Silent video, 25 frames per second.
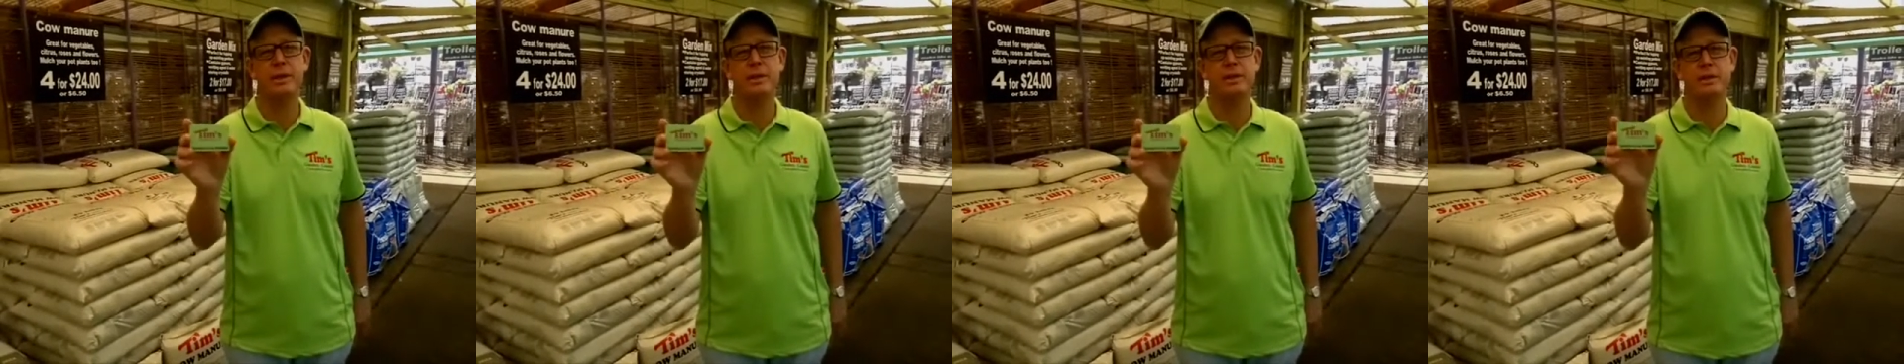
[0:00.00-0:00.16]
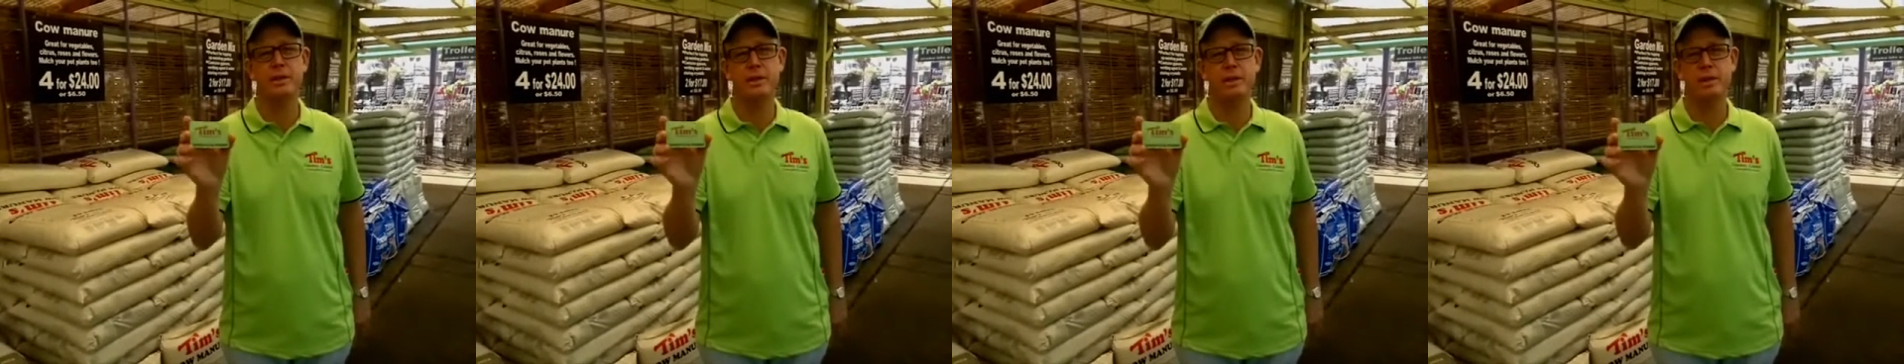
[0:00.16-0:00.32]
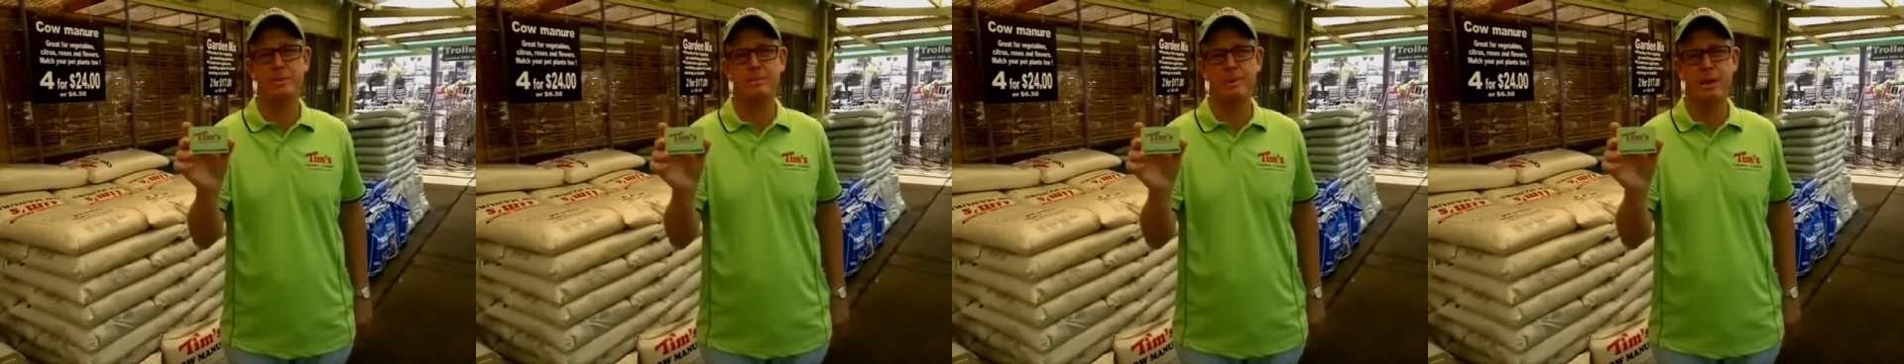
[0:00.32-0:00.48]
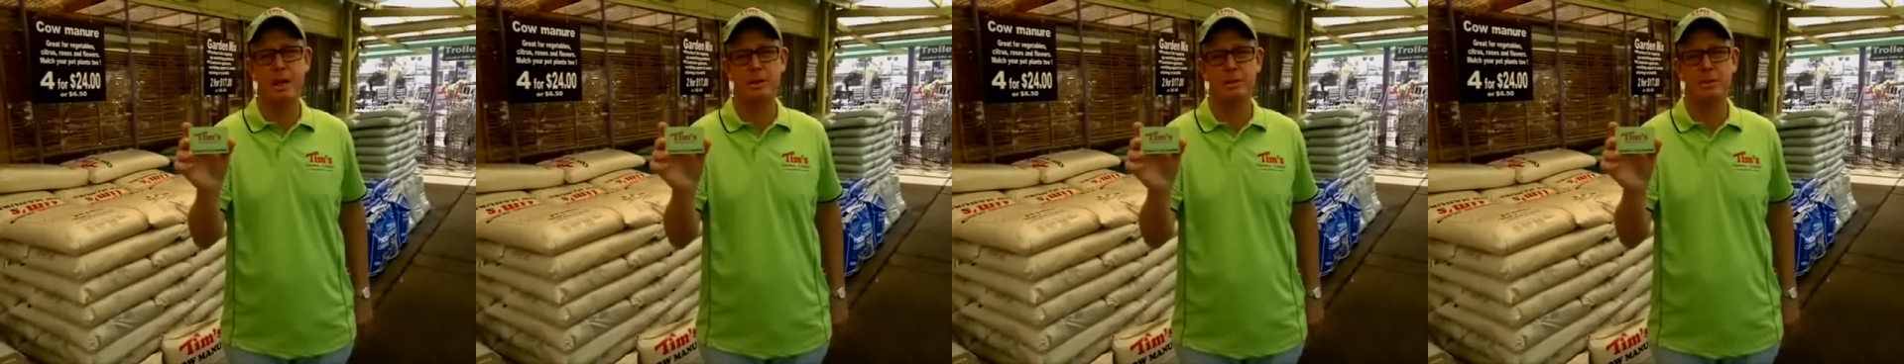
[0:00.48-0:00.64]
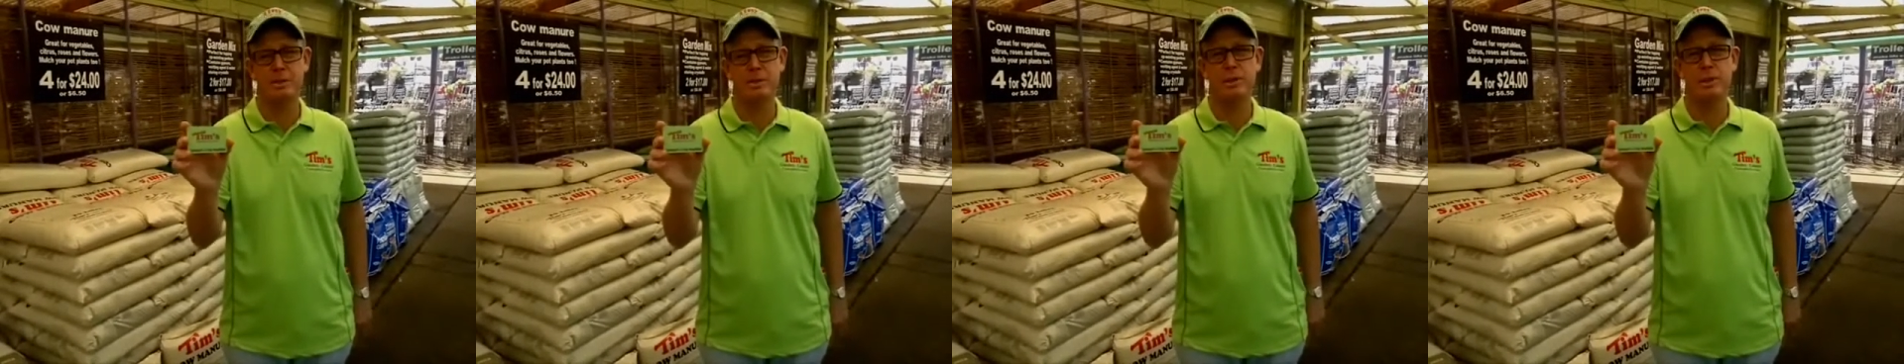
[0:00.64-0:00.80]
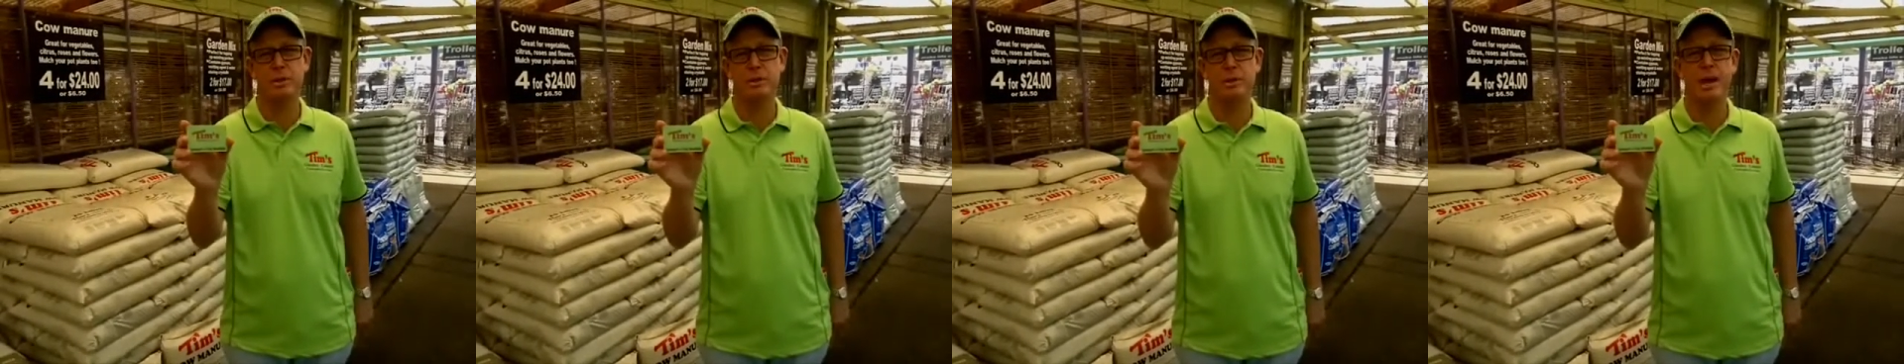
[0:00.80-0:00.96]
that is
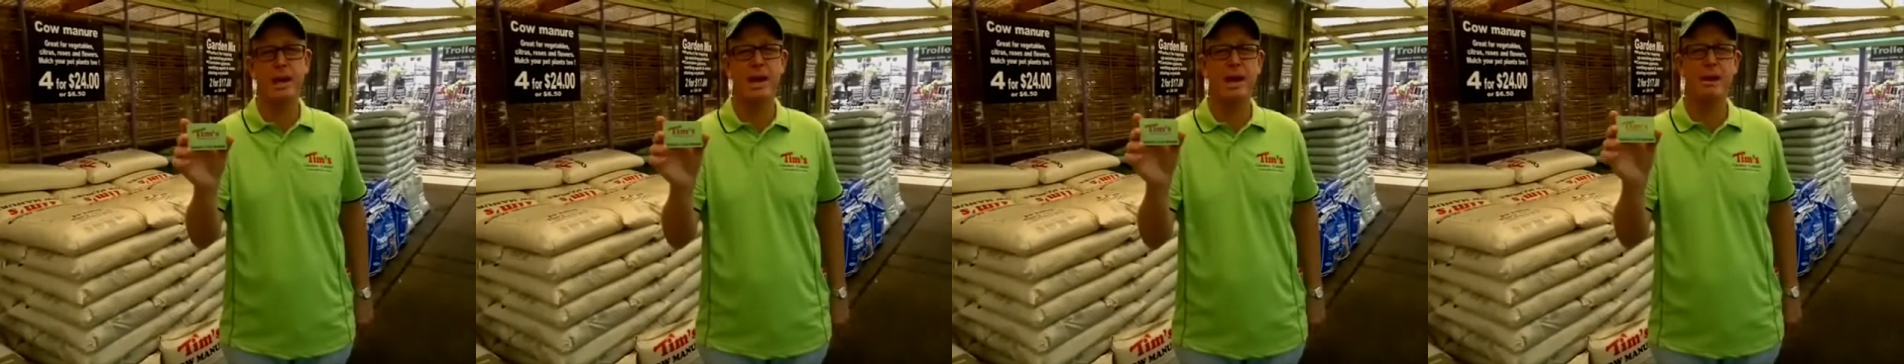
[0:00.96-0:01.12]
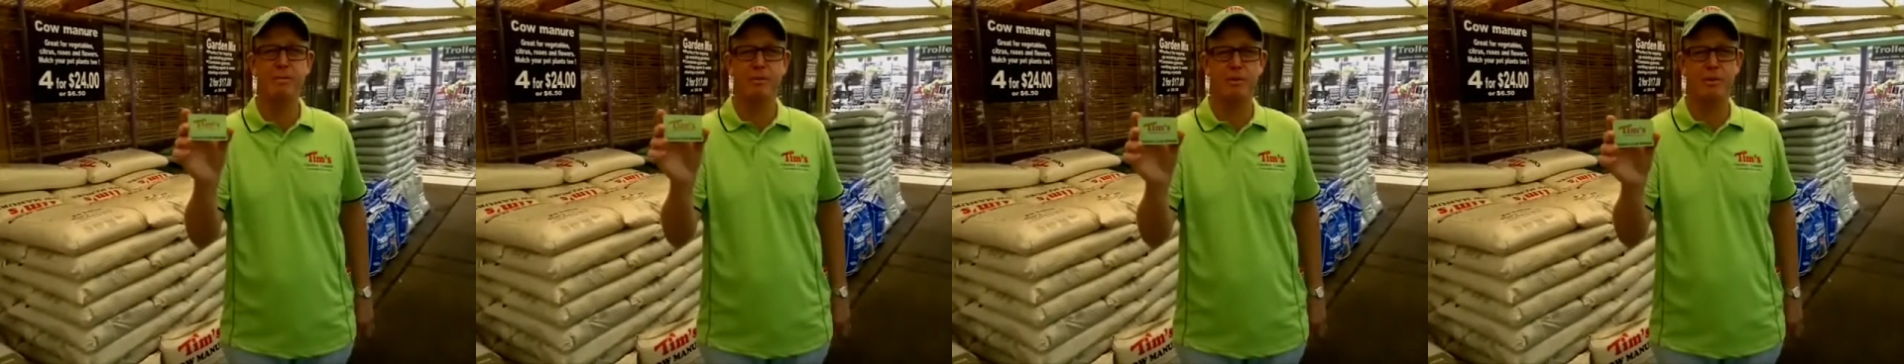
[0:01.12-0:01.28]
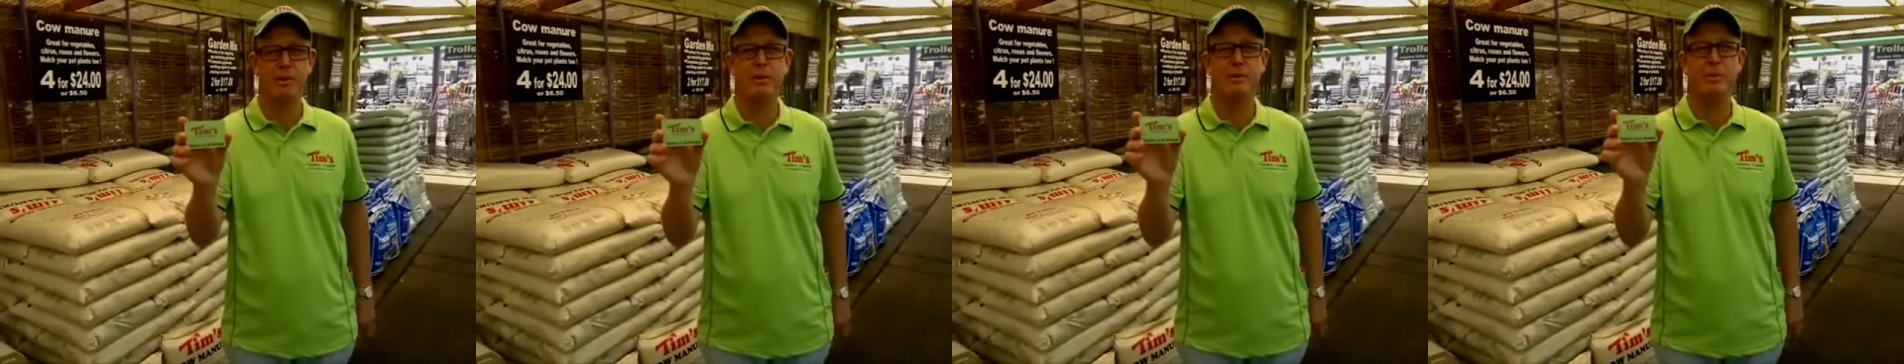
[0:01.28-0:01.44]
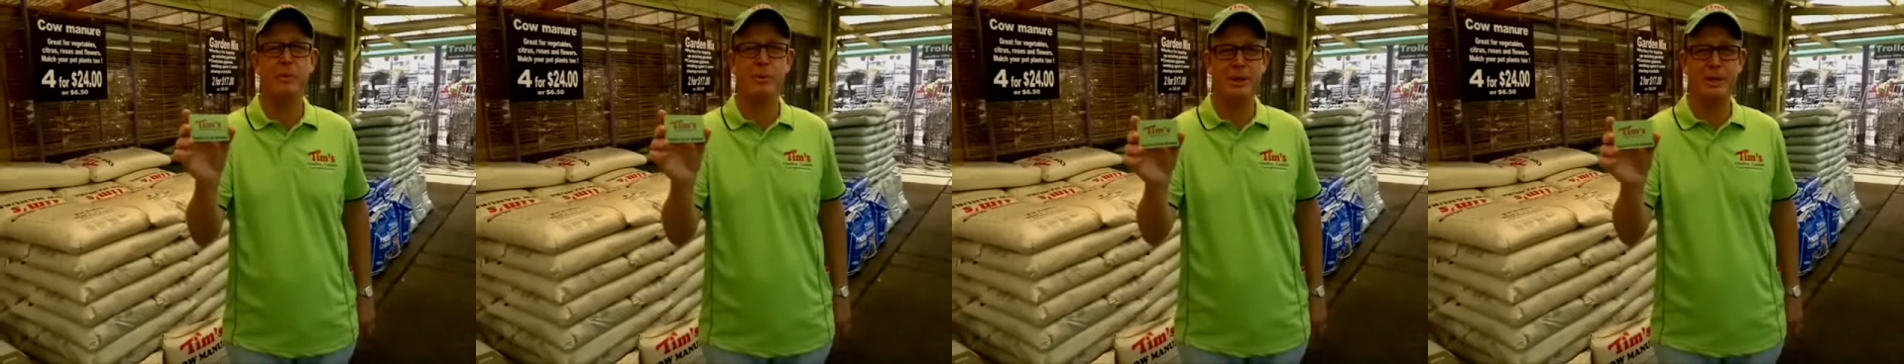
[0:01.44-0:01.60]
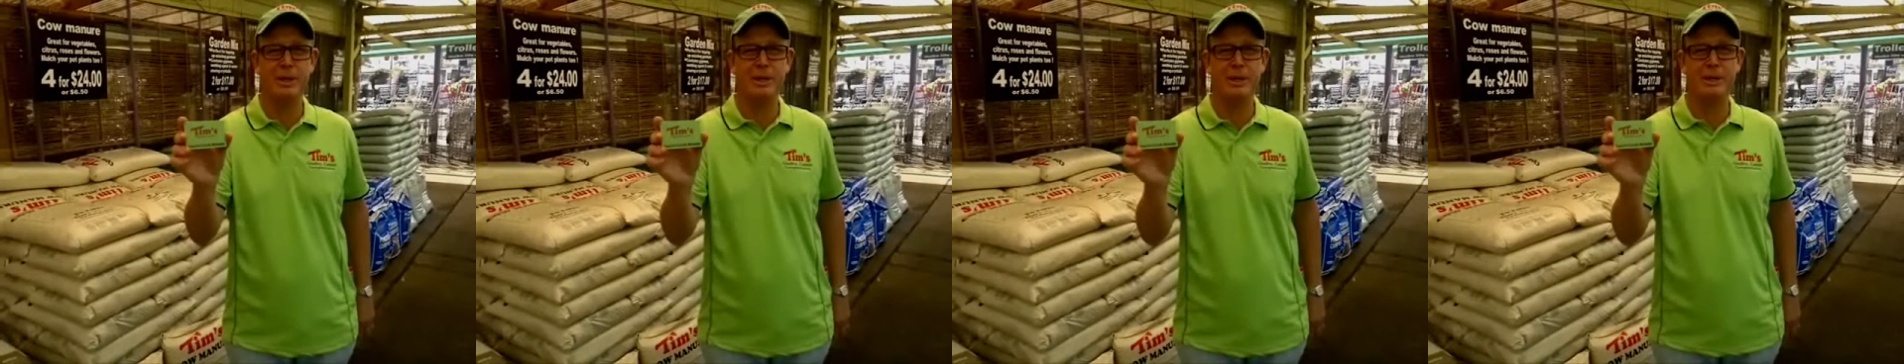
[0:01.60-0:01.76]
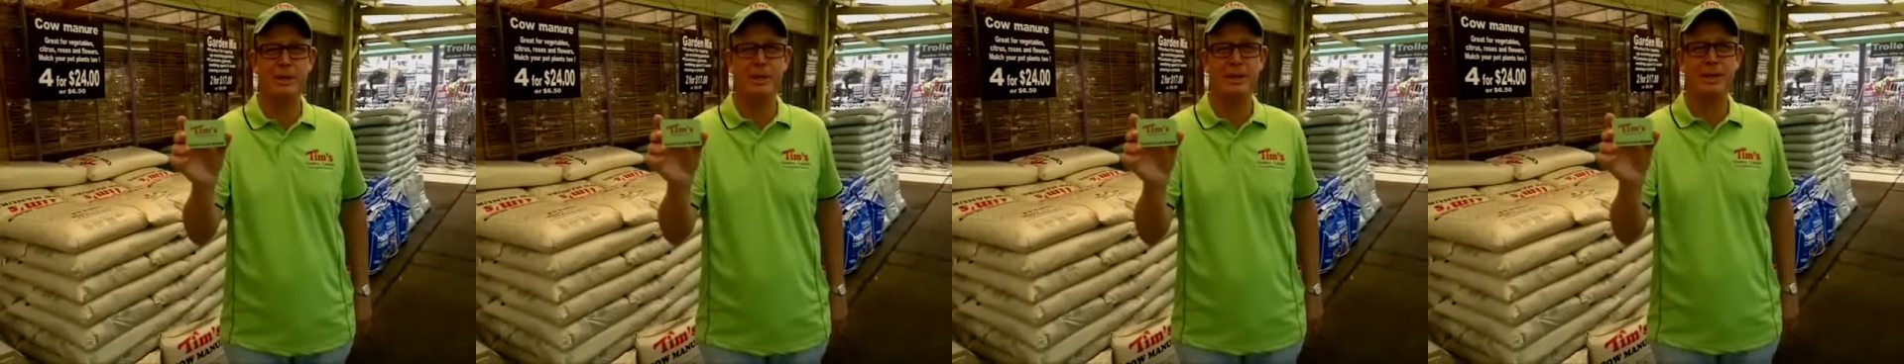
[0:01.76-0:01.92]
emailed to you every
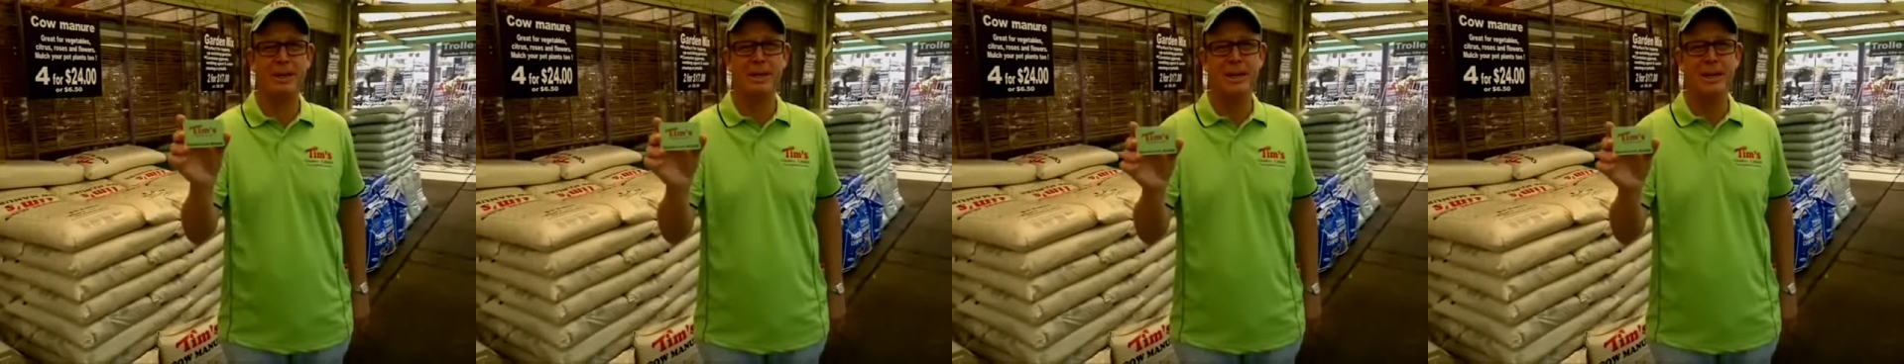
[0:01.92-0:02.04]
week.